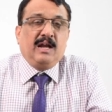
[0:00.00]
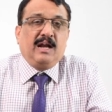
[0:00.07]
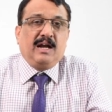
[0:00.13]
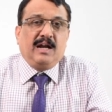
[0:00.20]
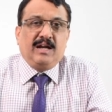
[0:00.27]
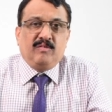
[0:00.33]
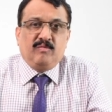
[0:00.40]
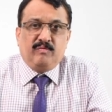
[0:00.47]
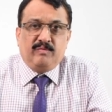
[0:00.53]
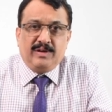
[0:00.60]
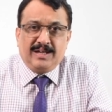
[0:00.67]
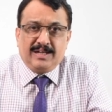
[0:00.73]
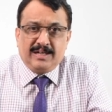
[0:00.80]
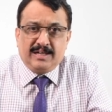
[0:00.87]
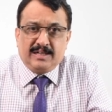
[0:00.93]
and
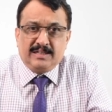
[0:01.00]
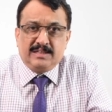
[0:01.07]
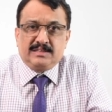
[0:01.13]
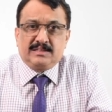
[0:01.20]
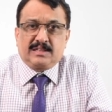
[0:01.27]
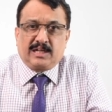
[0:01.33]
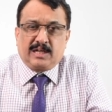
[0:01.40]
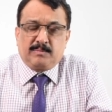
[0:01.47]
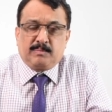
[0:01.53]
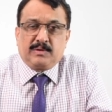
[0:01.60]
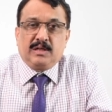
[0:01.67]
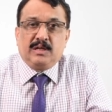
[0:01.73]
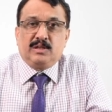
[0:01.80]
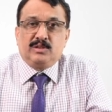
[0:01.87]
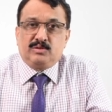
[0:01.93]
where it is kept
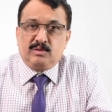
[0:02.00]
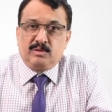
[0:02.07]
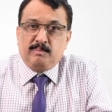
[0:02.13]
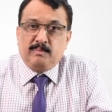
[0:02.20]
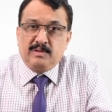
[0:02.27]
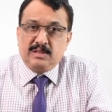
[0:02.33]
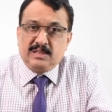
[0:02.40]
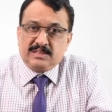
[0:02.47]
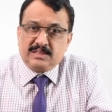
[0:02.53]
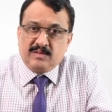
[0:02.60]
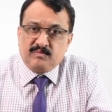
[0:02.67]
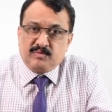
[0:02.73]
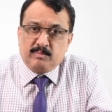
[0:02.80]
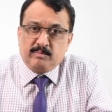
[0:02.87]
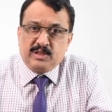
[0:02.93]
should this
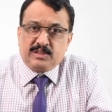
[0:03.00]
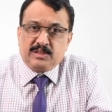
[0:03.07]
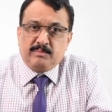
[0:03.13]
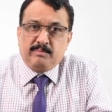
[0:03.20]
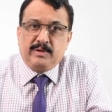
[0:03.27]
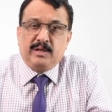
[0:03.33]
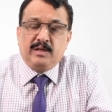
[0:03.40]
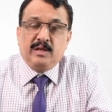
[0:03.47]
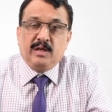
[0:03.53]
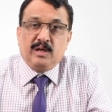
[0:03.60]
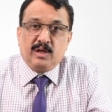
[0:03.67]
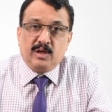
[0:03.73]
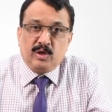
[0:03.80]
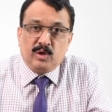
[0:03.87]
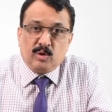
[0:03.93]
information be
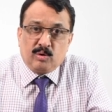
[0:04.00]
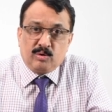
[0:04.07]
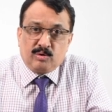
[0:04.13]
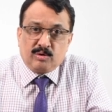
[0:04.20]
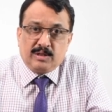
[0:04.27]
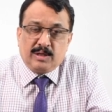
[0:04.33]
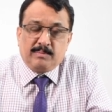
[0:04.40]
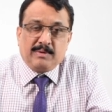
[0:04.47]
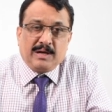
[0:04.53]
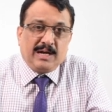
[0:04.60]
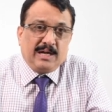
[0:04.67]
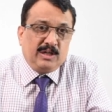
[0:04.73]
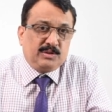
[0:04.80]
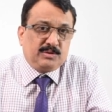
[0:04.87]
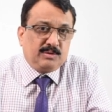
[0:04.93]
known to them and
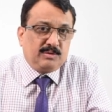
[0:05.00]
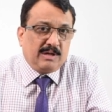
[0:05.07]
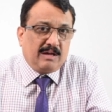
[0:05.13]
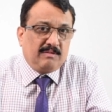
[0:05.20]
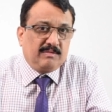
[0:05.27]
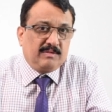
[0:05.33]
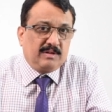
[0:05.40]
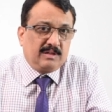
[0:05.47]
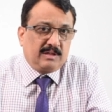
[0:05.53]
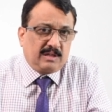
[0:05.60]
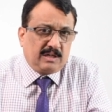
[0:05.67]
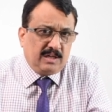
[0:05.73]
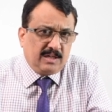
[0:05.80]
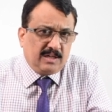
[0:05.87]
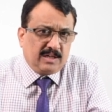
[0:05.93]
you should have
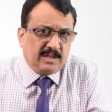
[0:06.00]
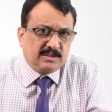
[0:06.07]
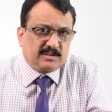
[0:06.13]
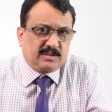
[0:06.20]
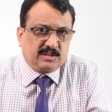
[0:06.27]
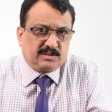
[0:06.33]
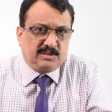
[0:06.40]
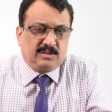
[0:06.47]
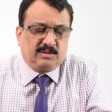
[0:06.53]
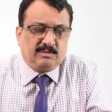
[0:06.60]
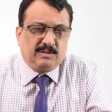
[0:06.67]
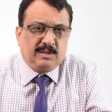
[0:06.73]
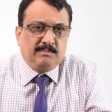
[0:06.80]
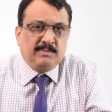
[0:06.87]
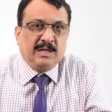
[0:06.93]
clear instruction to
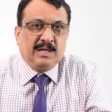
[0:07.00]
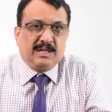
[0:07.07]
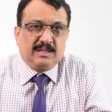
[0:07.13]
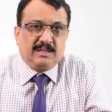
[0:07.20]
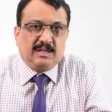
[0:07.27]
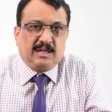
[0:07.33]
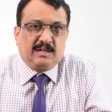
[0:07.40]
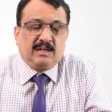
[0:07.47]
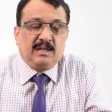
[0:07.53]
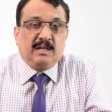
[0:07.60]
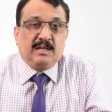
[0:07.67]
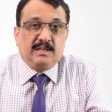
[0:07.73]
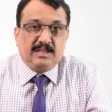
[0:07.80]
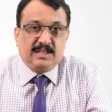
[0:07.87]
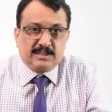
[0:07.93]
them that
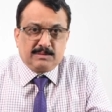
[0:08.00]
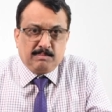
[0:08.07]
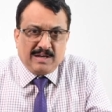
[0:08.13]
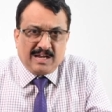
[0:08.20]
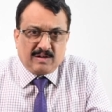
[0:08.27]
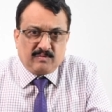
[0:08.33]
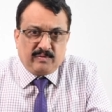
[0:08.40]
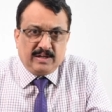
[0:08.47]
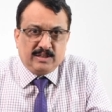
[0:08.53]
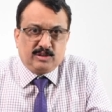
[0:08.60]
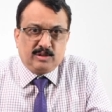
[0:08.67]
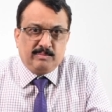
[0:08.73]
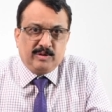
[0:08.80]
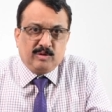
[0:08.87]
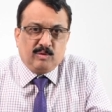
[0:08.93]
this black file should
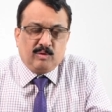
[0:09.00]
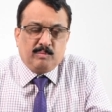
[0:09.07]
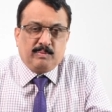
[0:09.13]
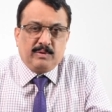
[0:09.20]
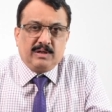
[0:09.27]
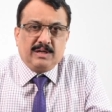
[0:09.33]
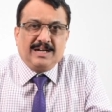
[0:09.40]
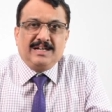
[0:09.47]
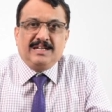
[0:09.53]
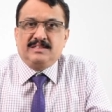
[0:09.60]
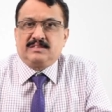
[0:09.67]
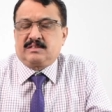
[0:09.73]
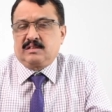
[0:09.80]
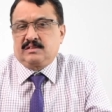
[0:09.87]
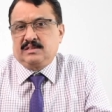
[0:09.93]
be opened and
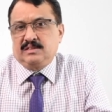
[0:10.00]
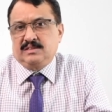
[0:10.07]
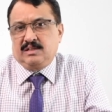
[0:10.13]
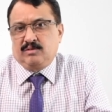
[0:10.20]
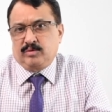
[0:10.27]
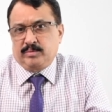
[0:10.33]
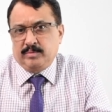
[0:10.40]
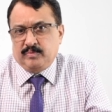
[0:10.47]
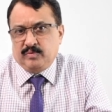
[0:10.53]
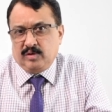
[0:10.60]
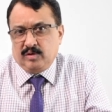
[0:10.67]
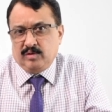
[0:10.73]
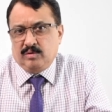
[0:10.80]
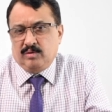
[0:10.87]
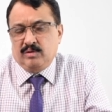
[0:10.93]
instructions have to be
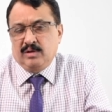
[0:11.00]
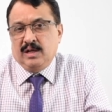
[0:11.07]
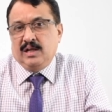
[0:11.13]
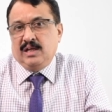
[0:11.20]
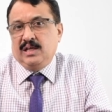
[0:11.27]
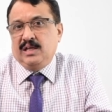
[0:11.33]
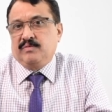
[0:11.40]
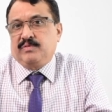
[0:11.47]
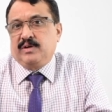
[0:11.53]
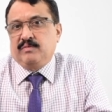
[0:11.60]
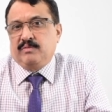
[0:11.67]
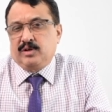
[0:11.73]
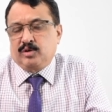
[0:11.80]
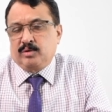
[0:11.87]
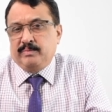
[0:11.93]
followed if I
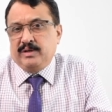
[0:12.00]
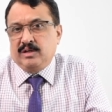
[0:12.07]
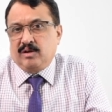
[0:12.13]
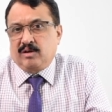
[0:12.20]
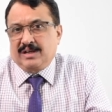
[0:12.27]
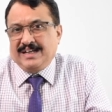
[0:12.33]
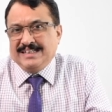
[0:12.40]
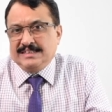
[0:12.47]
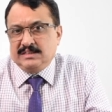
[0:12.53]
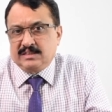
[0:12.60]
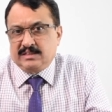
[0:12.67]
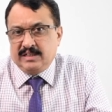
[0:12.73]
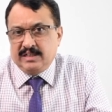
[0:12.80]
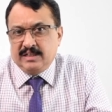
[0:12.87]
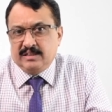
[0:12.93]
were to be not
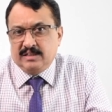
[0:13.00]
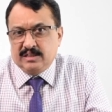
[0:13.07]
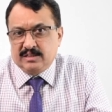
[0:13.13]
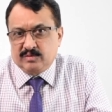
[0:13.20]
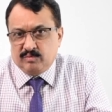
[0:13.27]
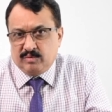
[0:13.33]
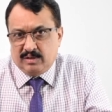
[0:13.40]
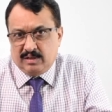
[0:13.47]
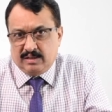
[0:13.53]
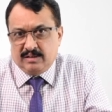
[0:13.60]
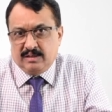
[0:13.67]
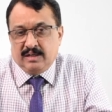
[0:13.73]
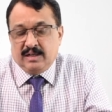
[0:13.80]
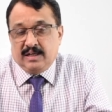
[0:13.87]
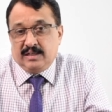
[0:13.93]
existing in this world.
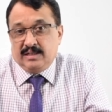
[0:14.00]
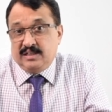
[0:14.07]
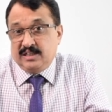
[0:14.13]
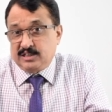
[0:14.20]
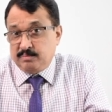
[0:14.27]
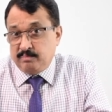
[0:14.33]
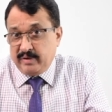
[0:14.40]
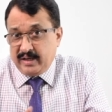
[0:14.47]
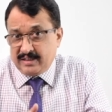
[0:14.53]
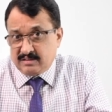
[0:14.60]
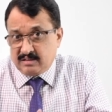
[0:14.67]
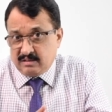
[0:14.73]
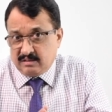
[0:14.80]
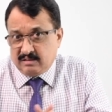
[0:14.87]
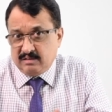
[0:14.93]
This makes
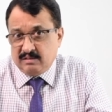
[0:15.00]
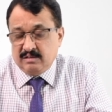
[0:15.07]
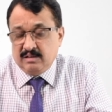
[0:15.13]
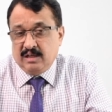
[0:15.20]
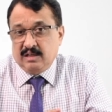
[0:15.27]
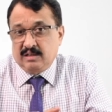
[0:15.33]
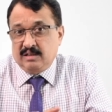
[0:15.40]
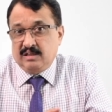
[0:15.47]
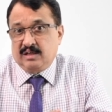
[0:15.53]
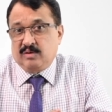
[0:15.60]
certain that